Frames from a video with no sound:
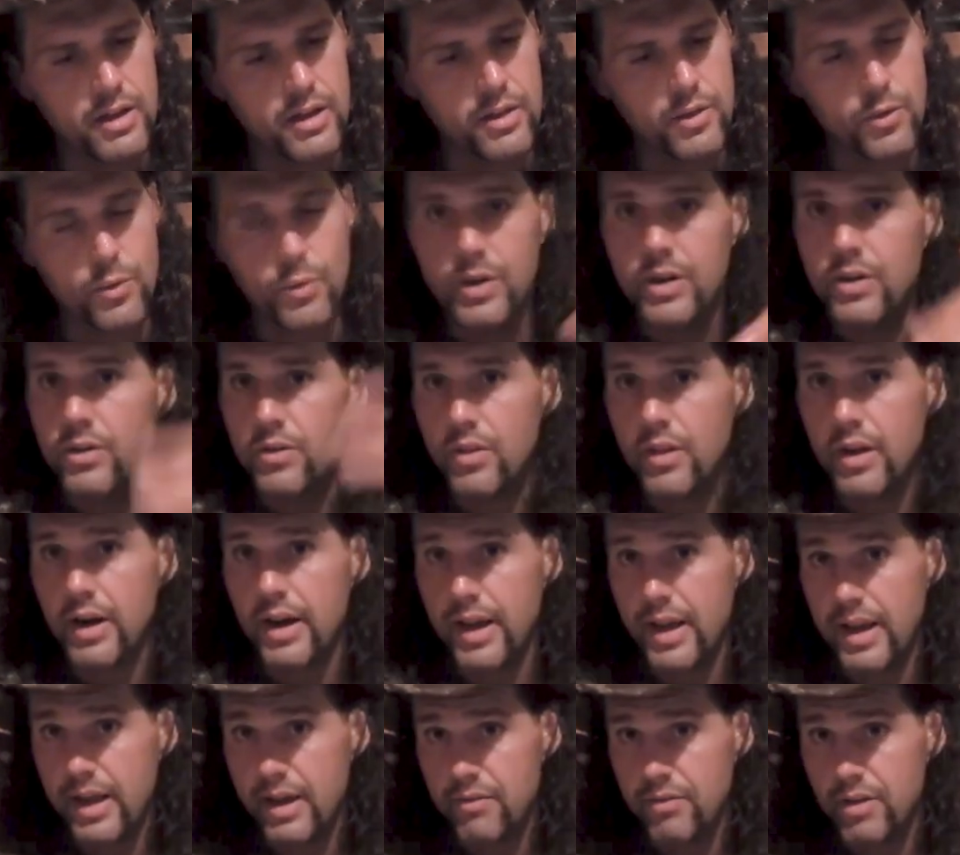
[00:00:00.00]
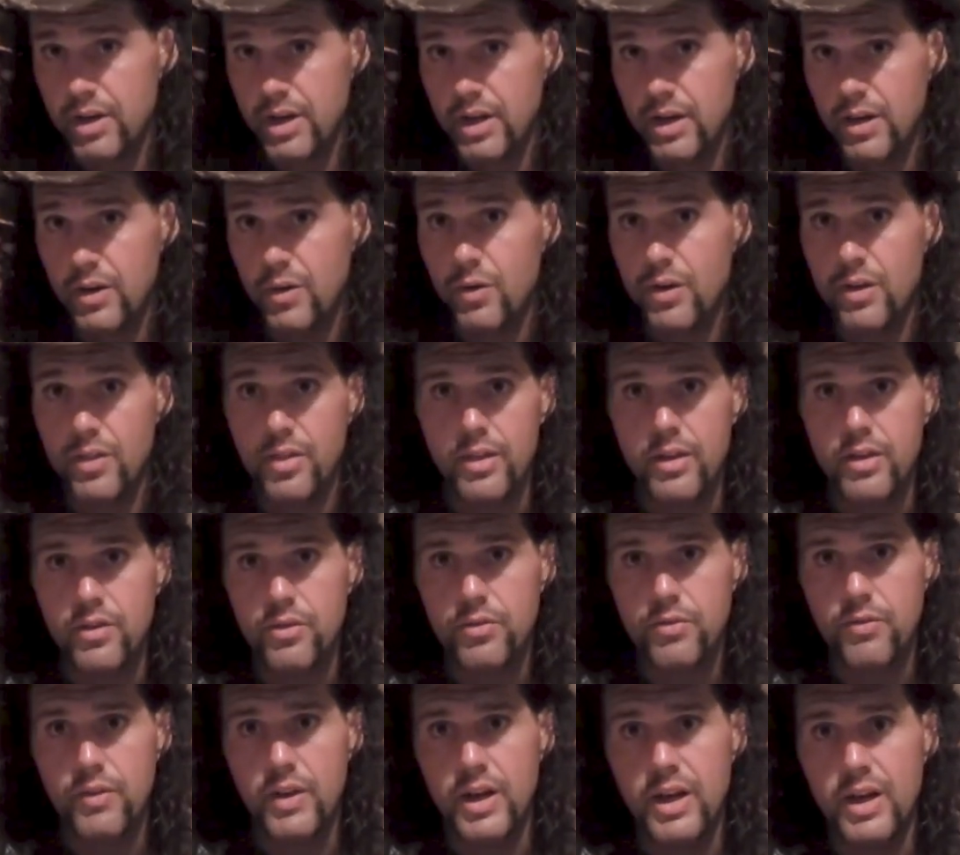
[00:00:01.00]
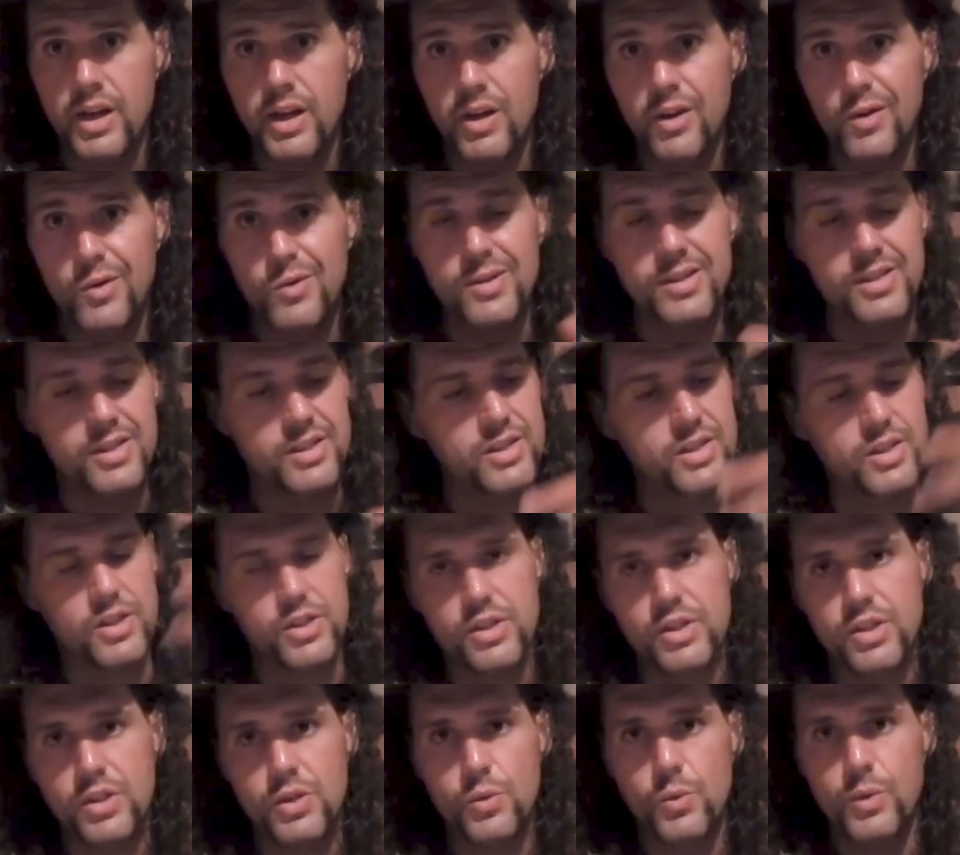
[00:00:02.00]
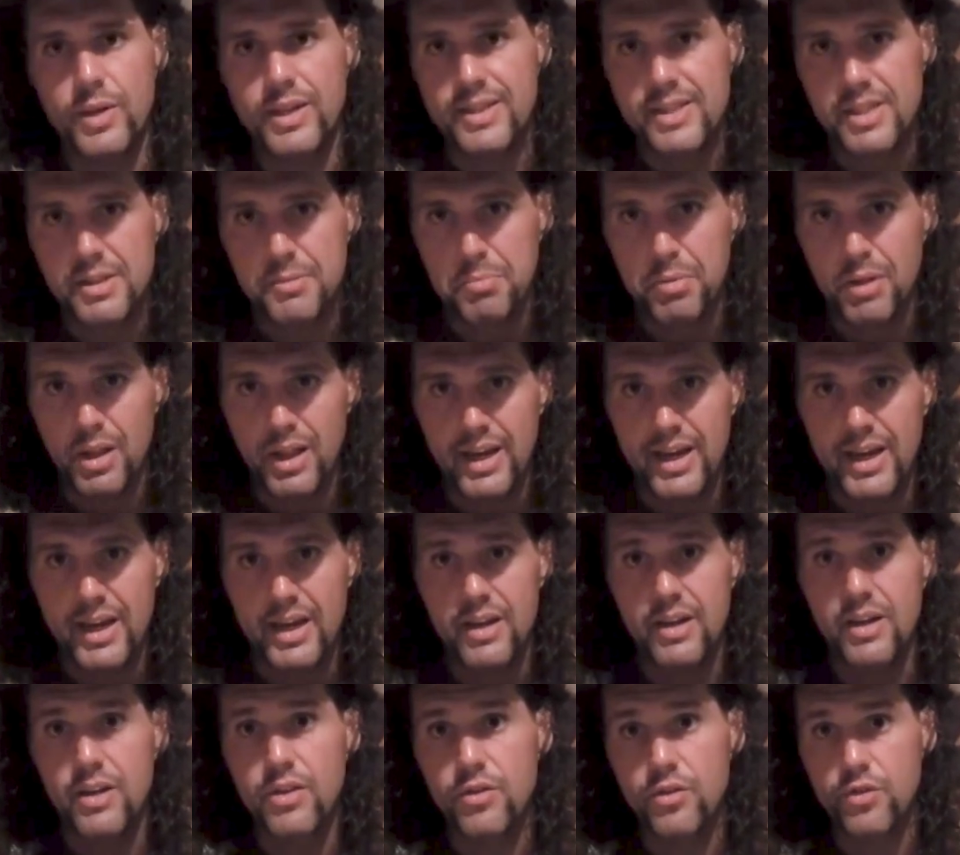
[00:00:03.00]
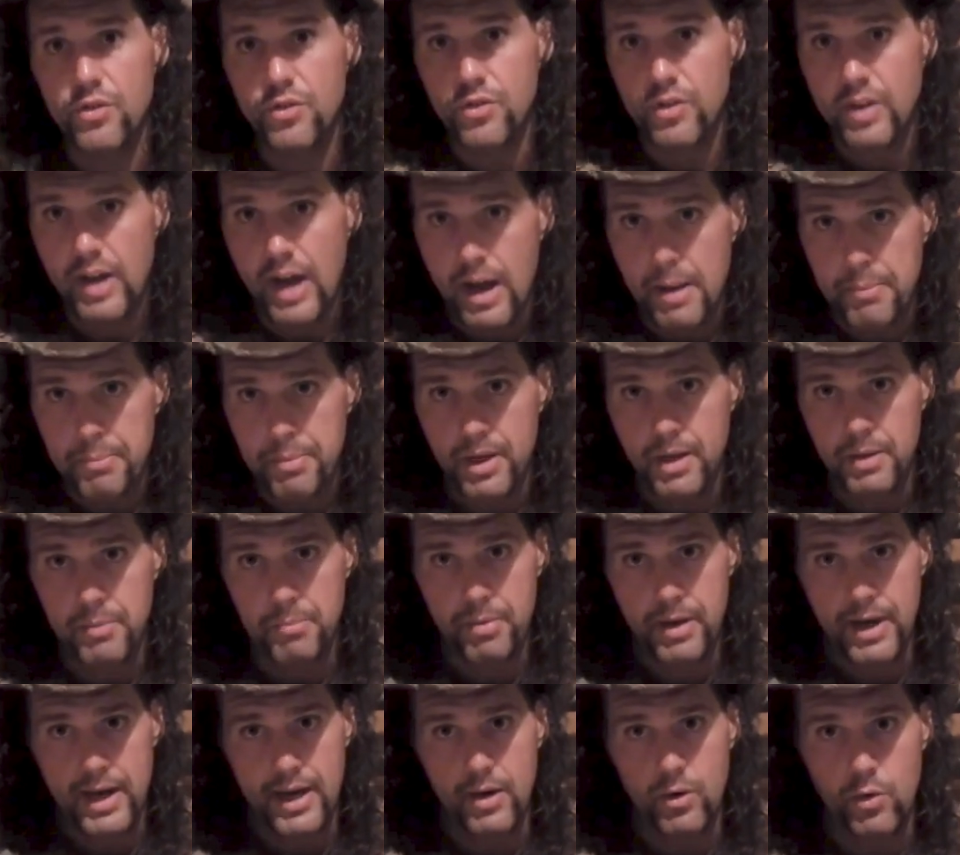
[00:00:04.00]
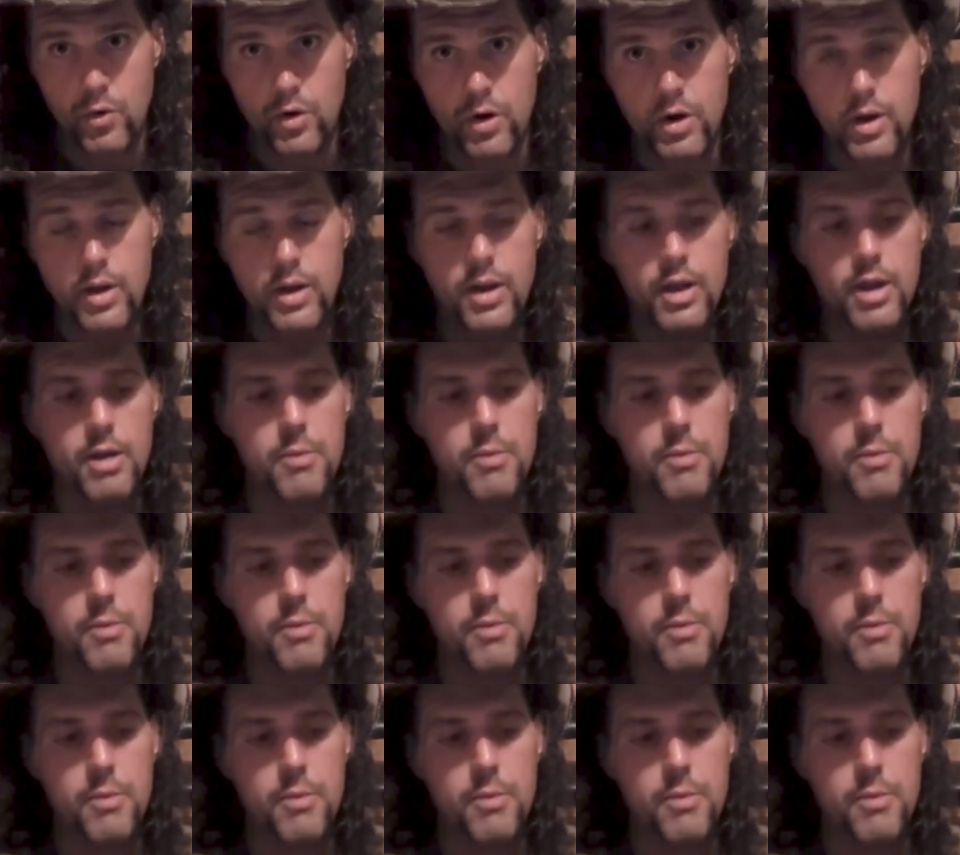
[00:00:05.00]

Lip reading: The reason that I have it here in this video is just to explain stopping power.